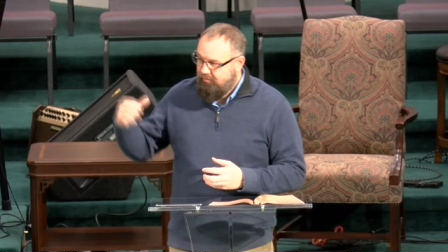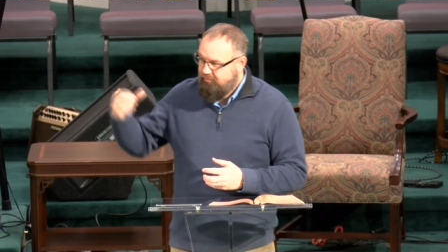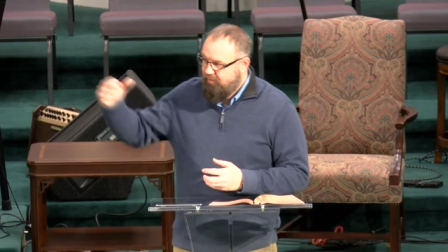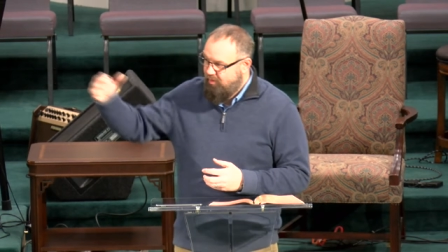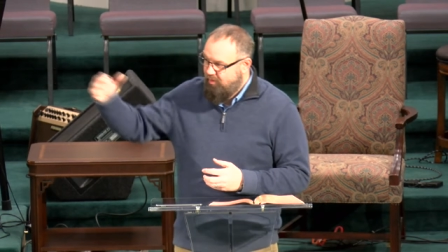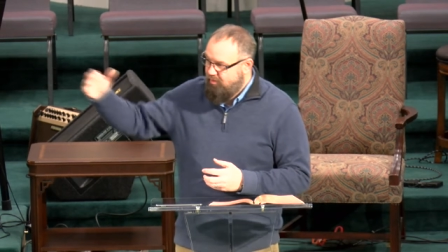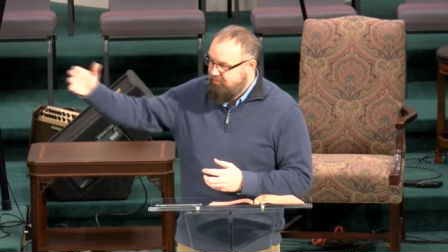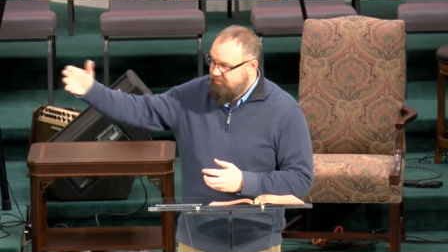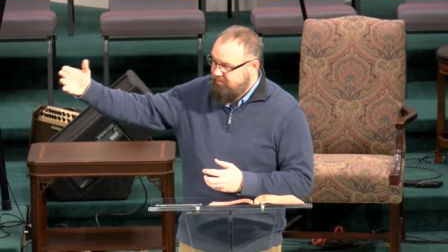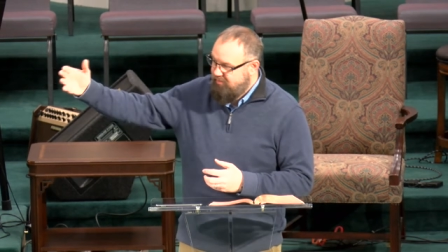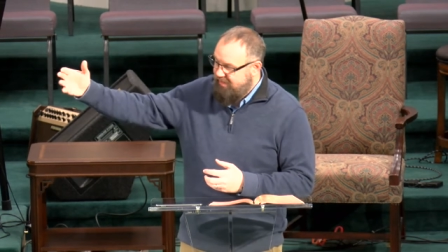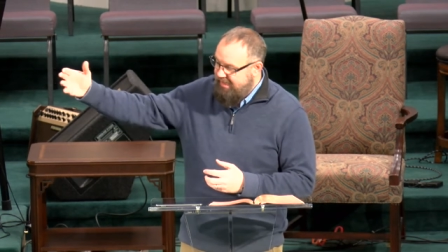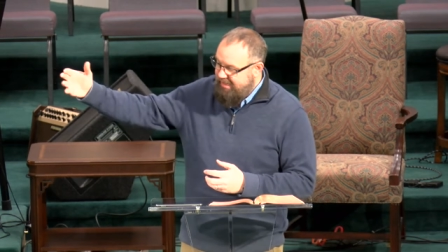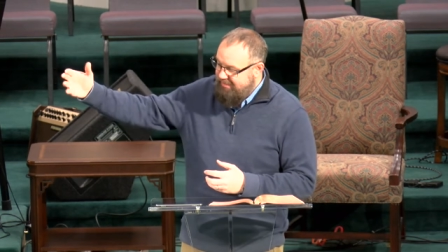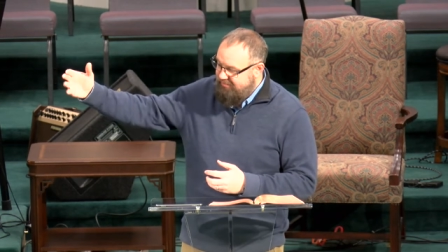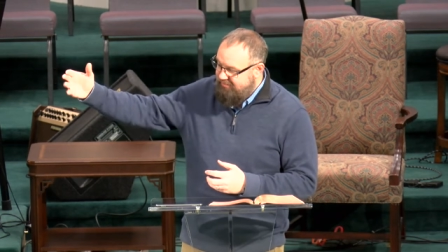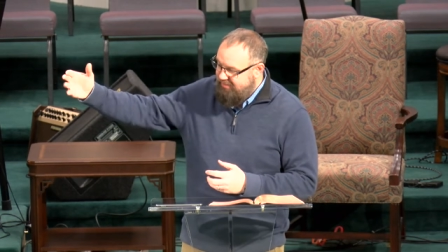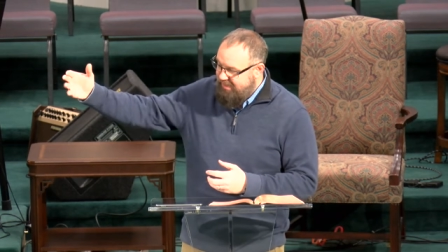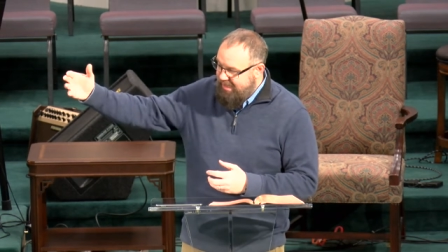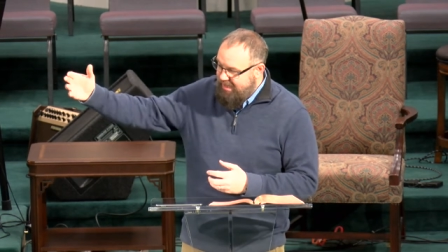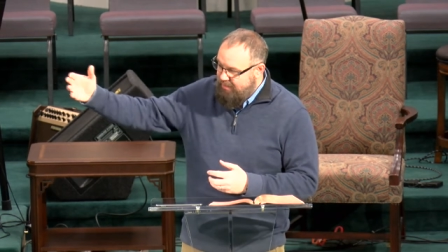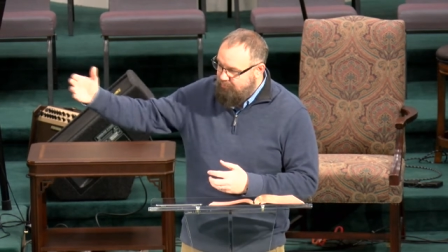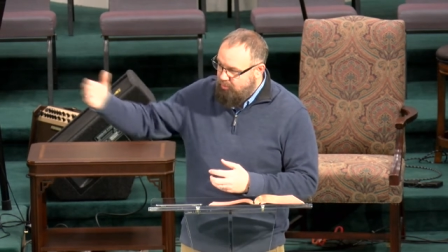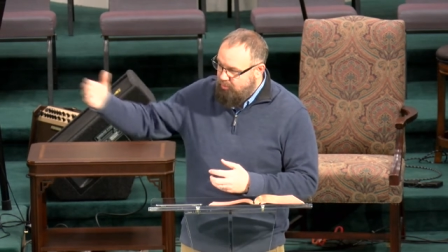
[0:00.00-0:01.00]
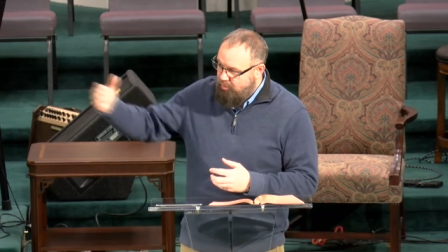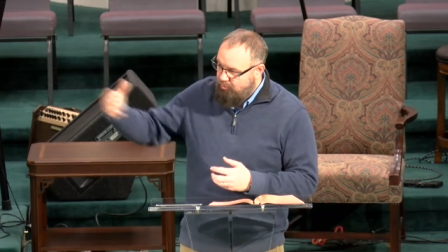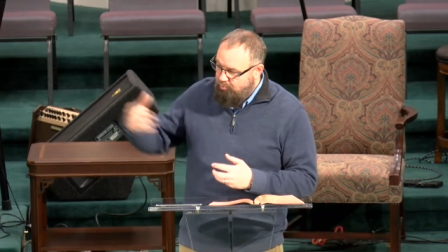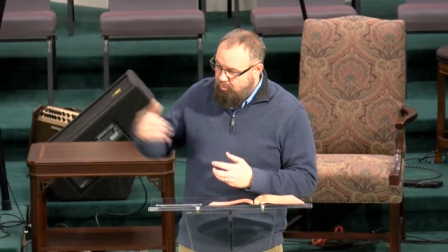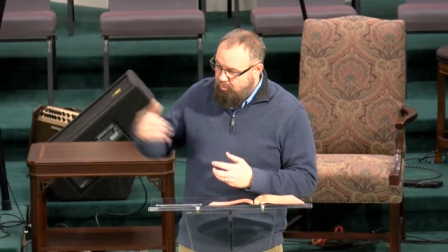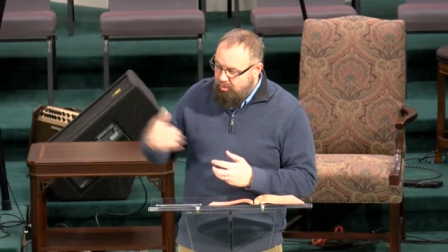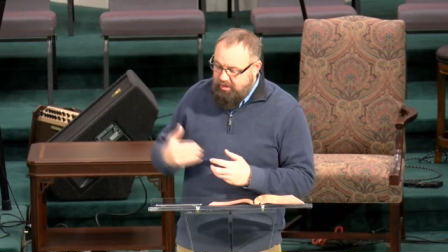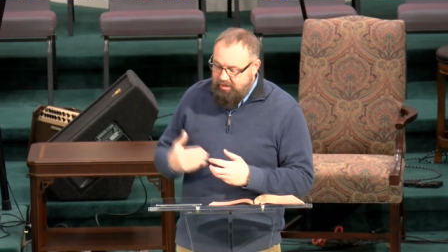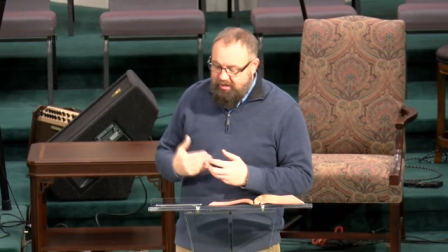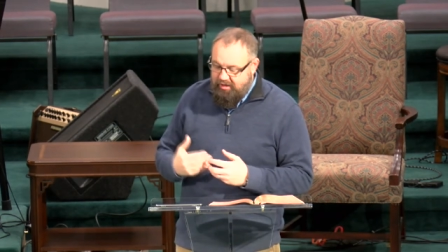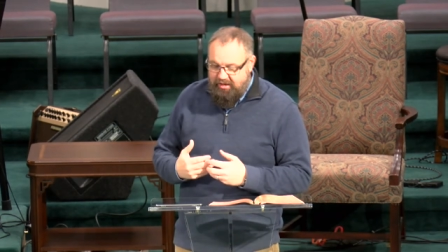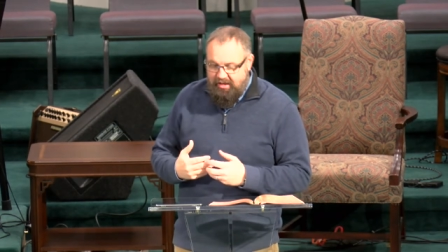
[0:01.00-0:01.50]
forward to that time when
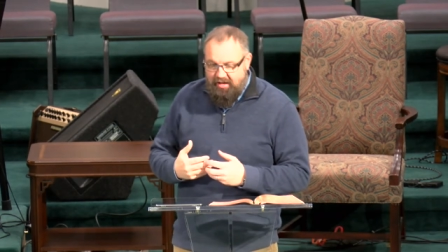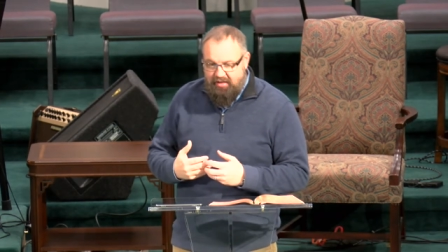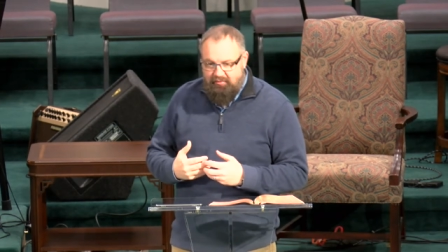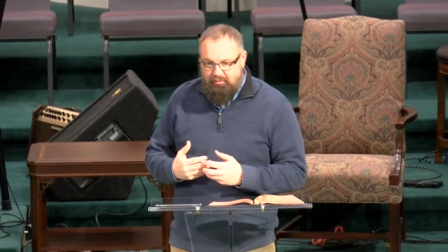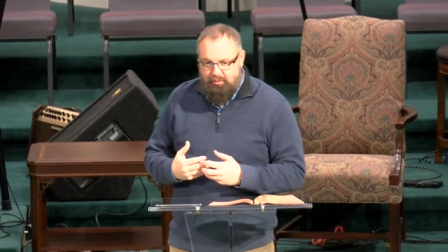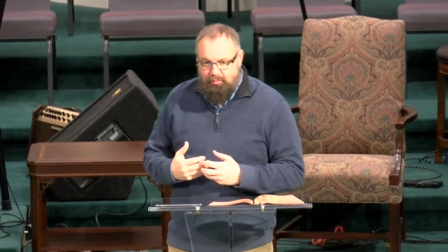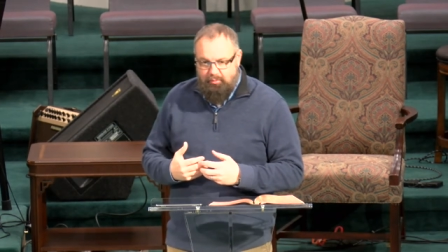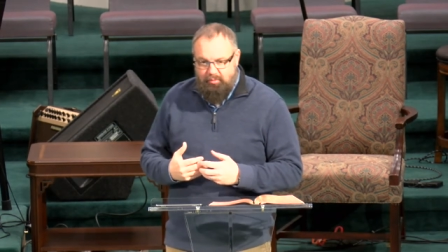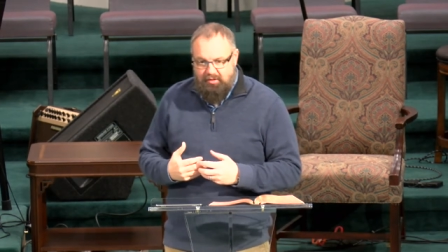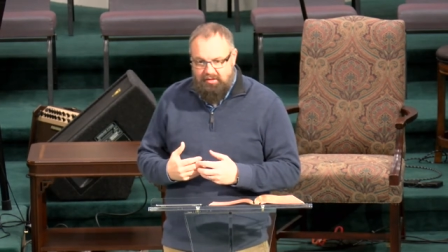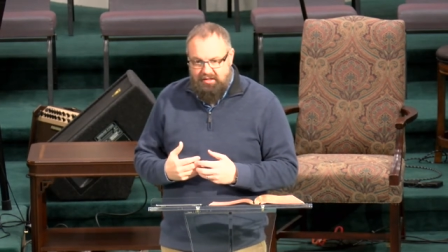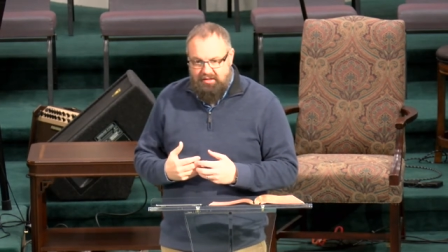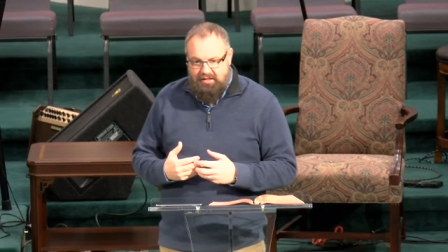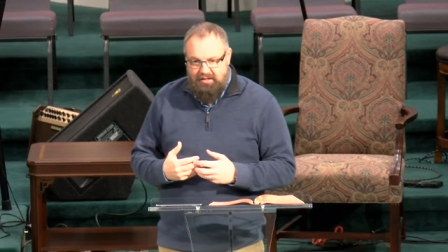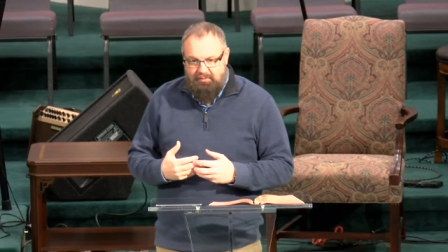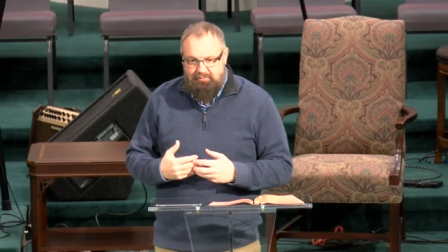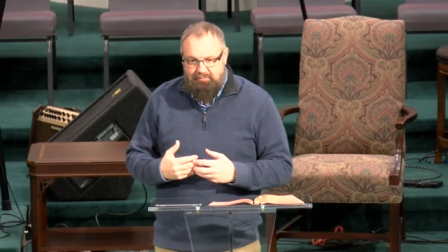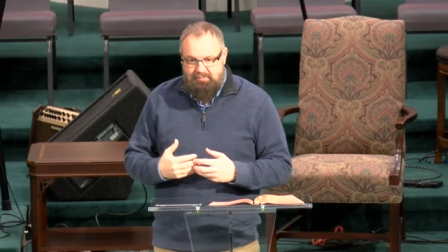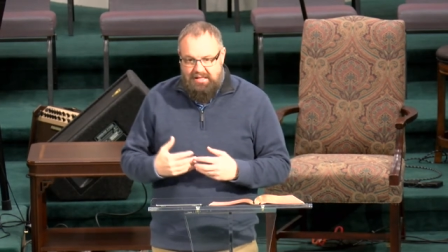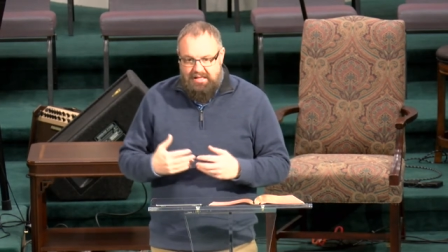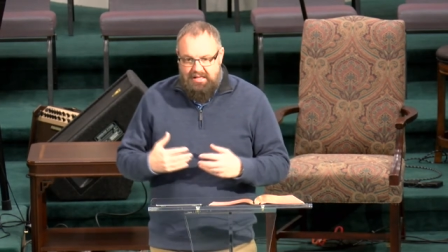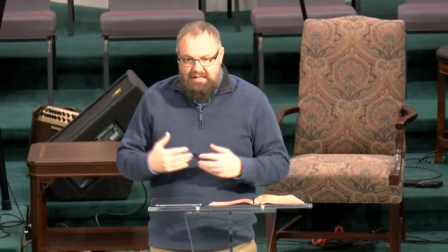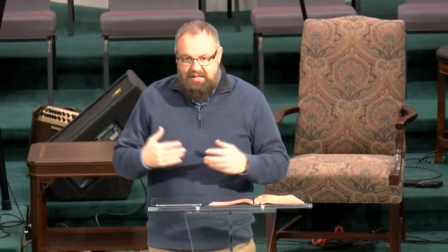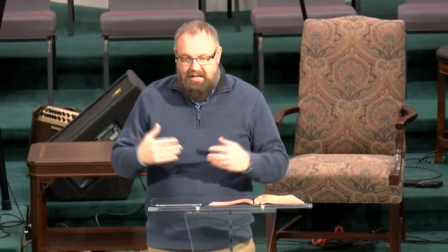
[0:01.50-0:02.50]
we're in heaven with Him